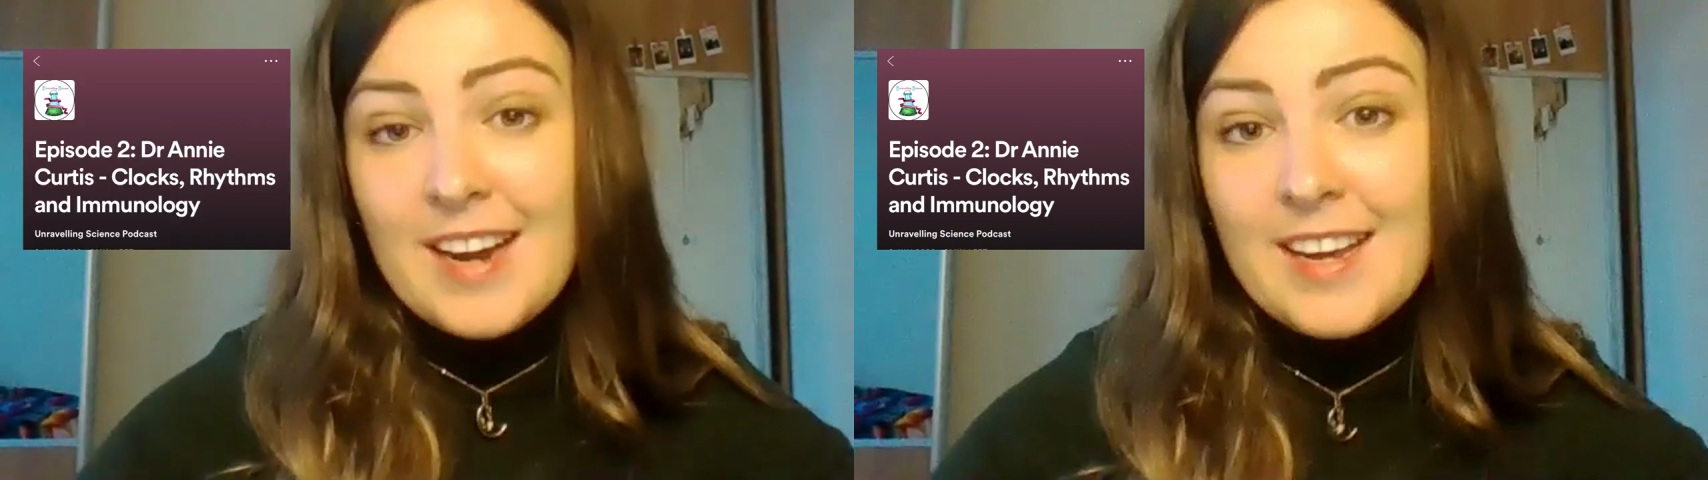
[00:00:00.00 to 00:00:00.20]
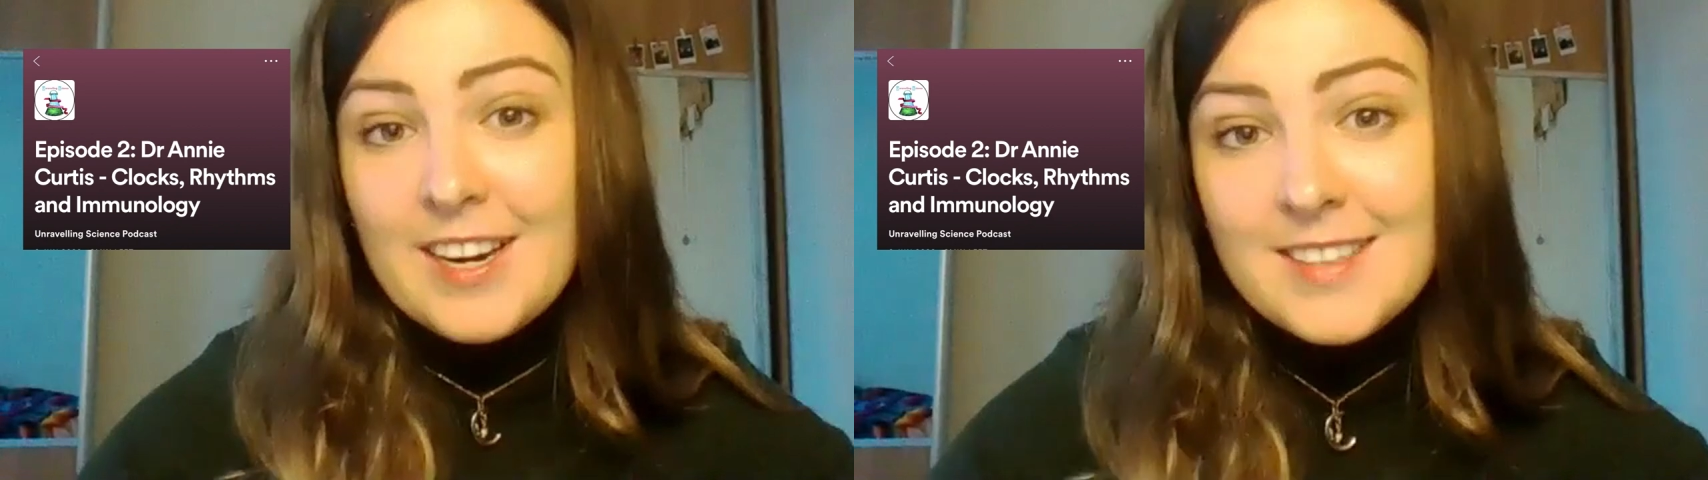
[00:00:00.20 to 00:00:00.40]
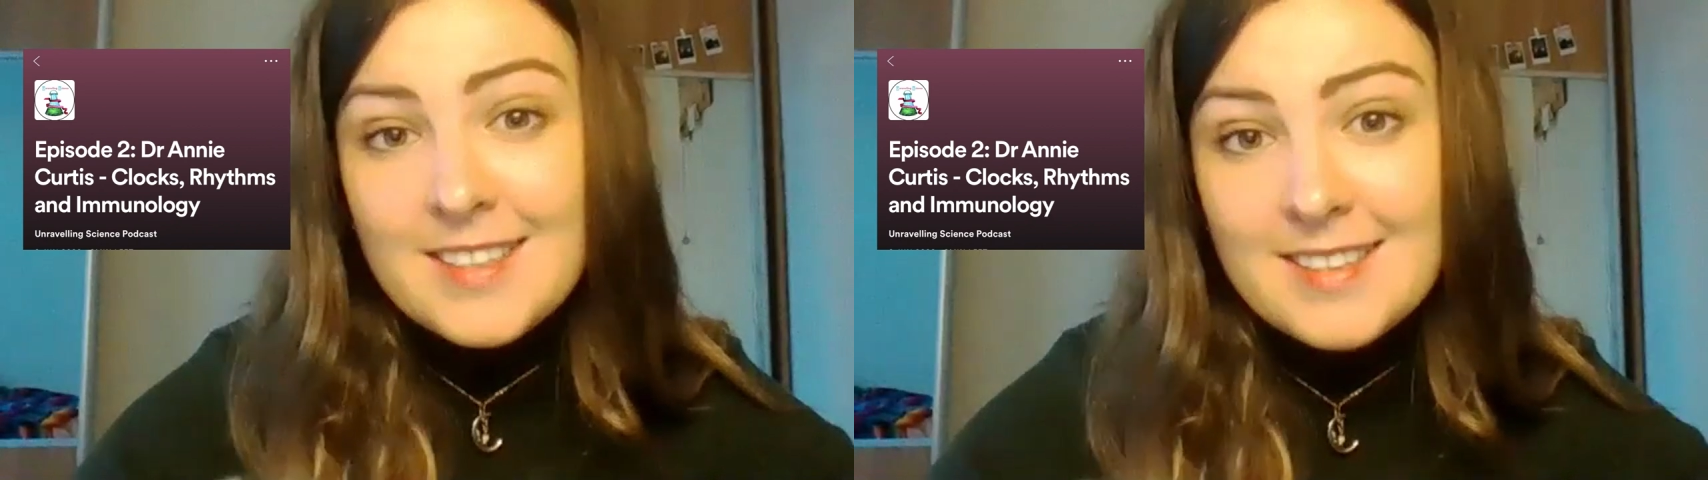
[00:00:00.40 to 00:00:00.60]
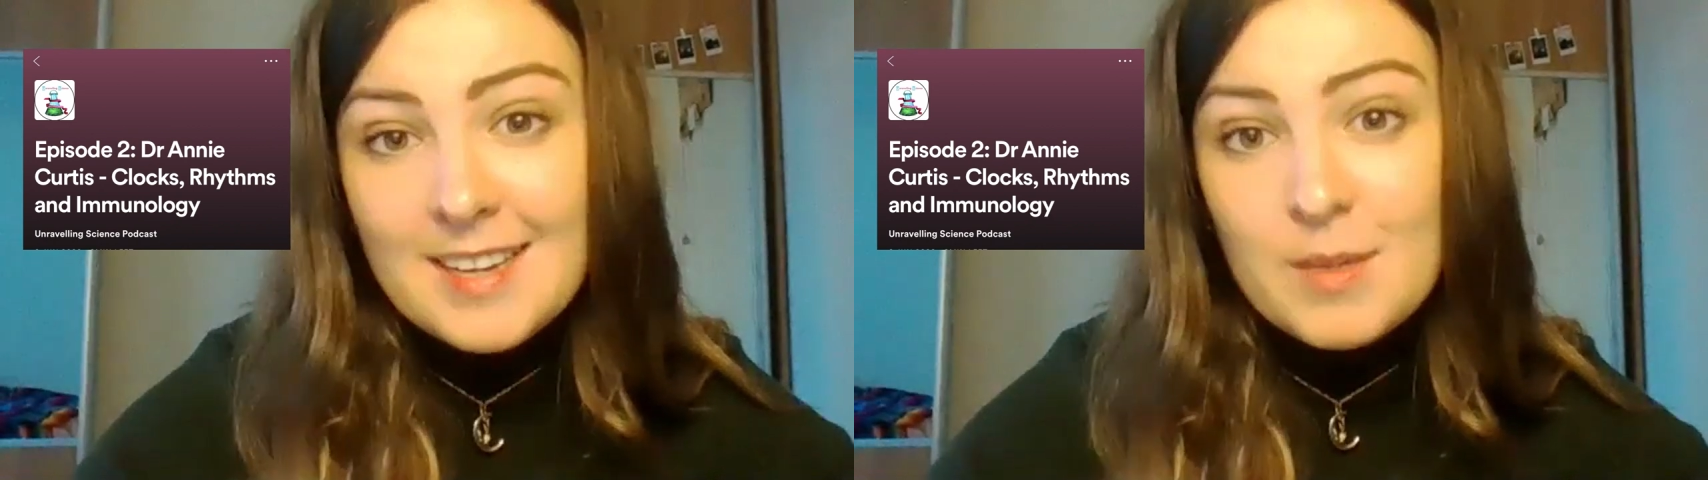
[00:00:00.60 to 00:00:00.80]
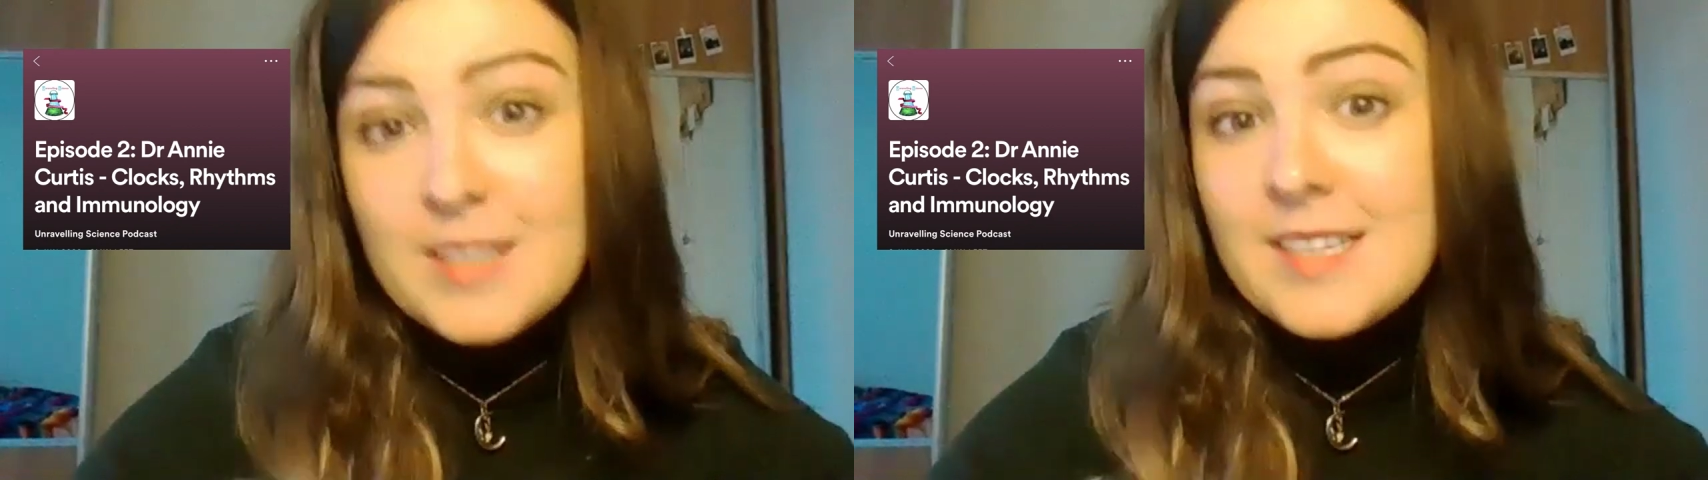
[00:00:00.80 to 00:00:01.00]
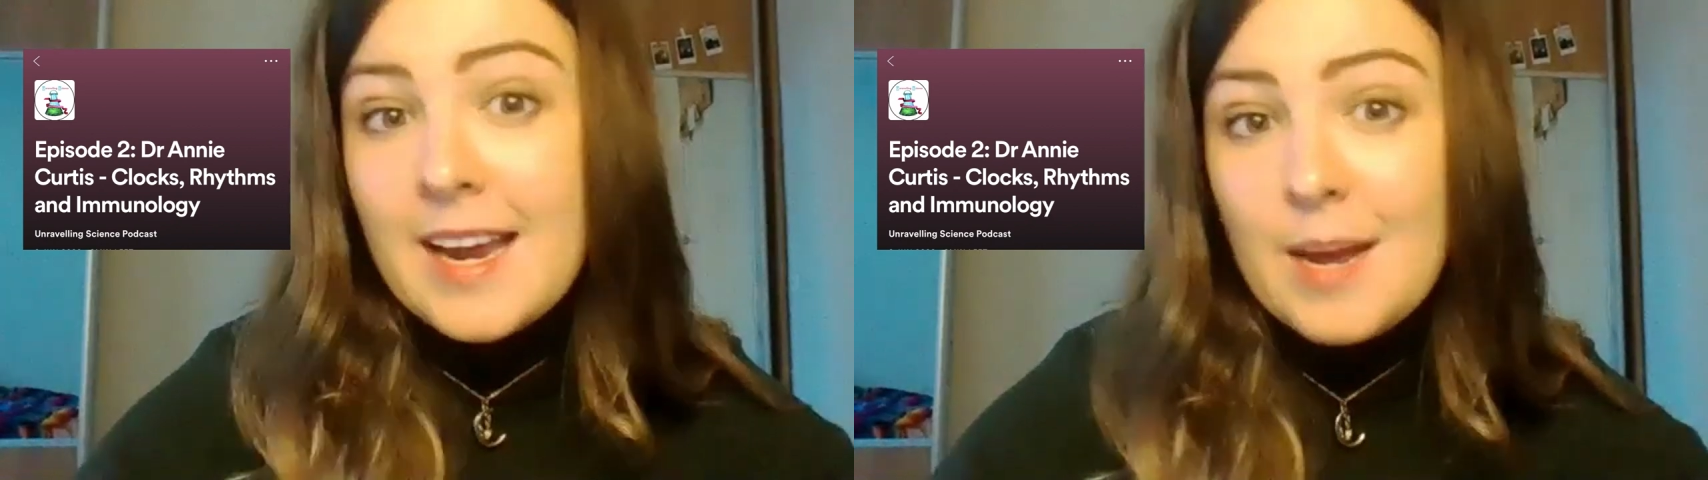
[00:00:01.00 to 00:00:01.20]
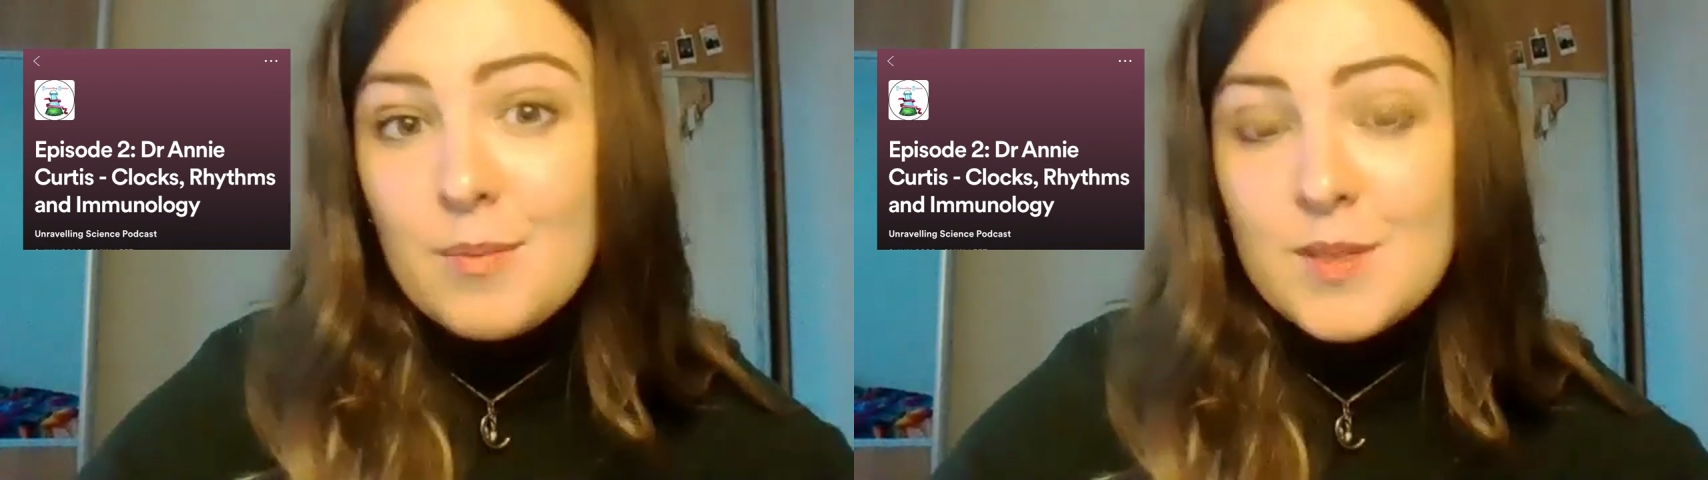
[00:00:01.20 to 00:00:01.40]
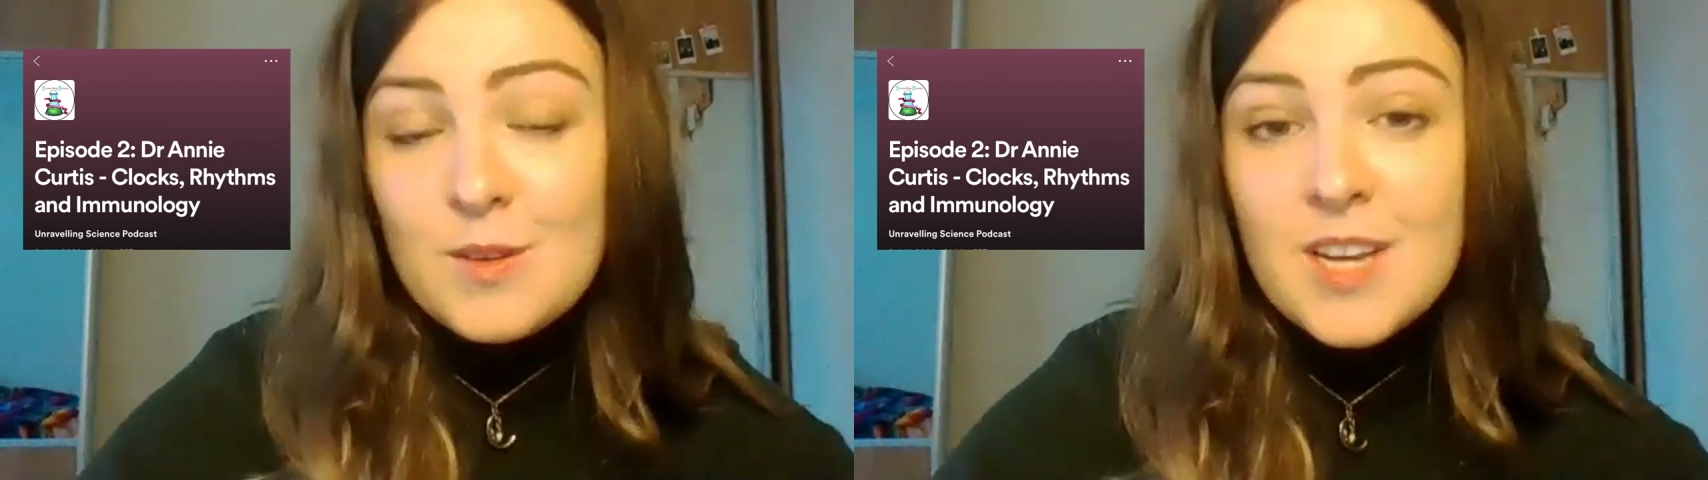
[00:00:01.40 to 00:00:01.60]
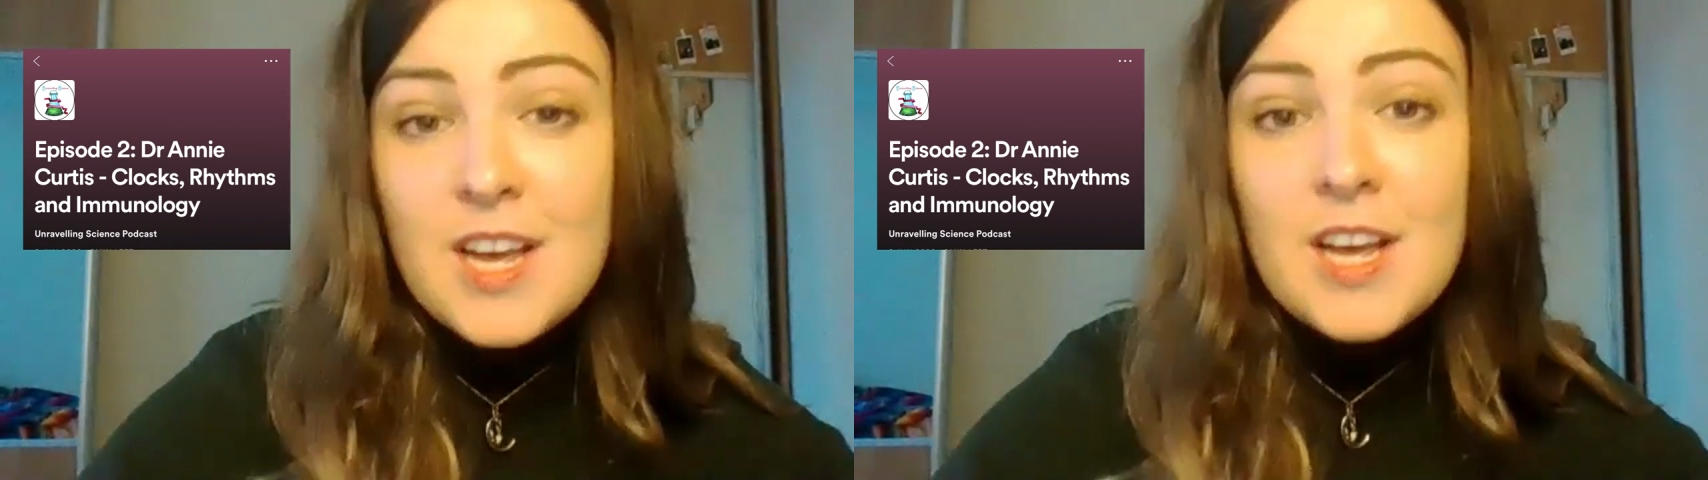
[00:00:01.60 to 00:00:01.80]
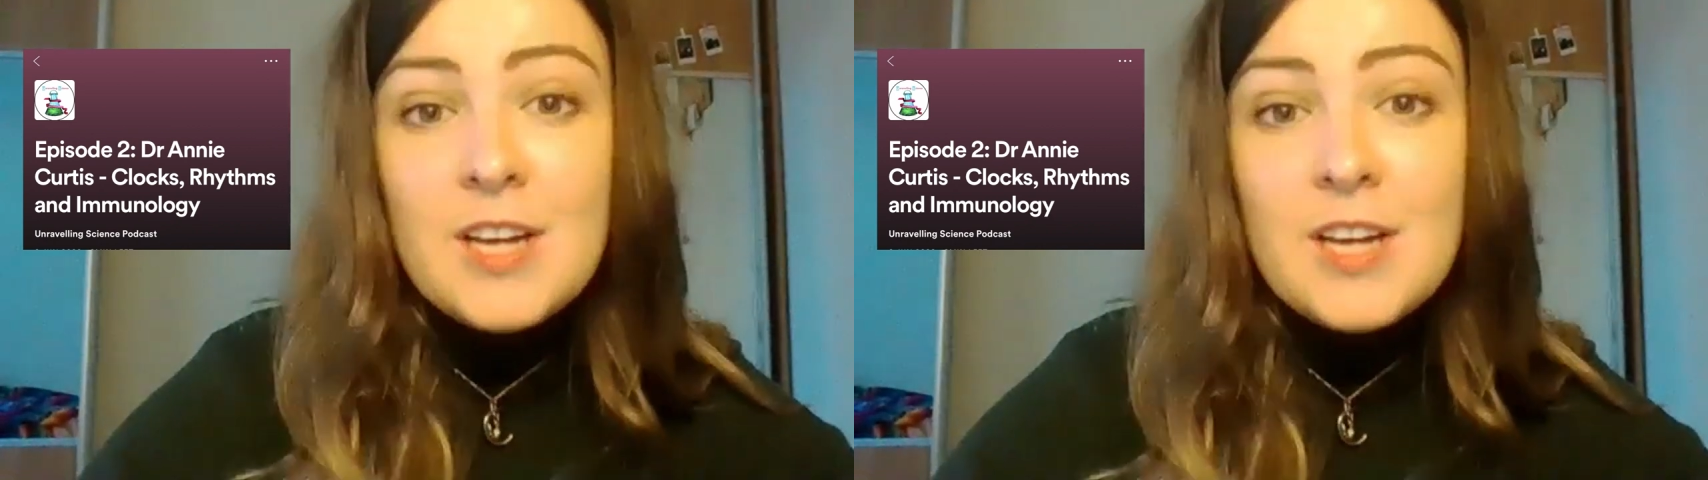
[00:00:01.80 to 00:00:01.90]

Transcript: Annie Curtis in my 2nd episode.